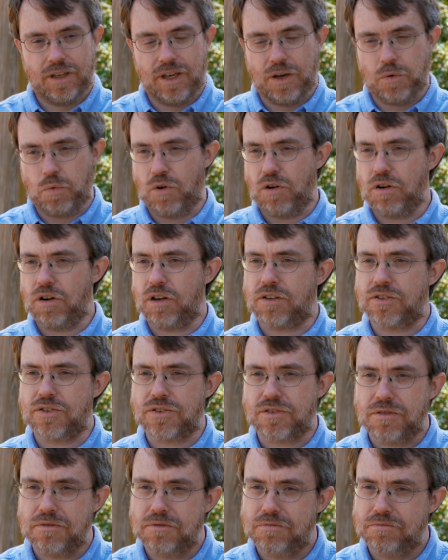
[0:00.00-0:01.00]
It
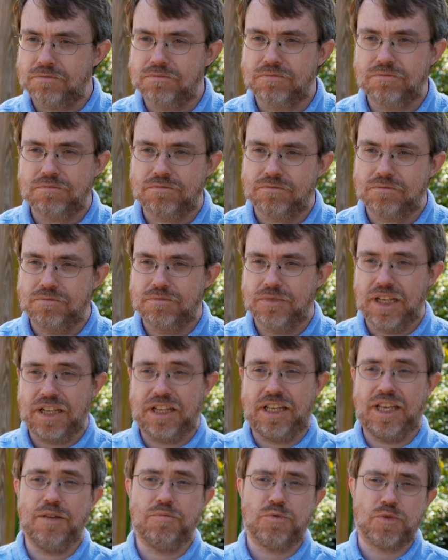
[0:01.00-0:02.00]
works, and
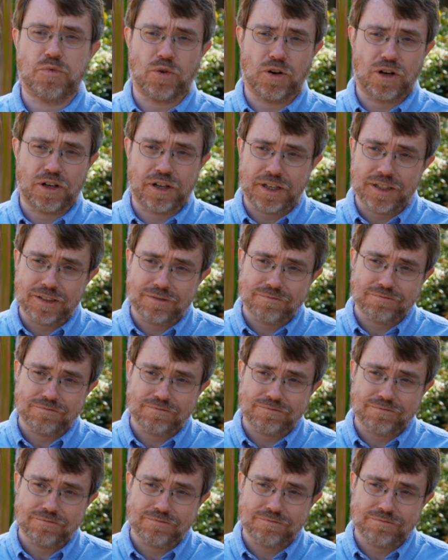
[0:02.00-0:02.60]
it keeps working.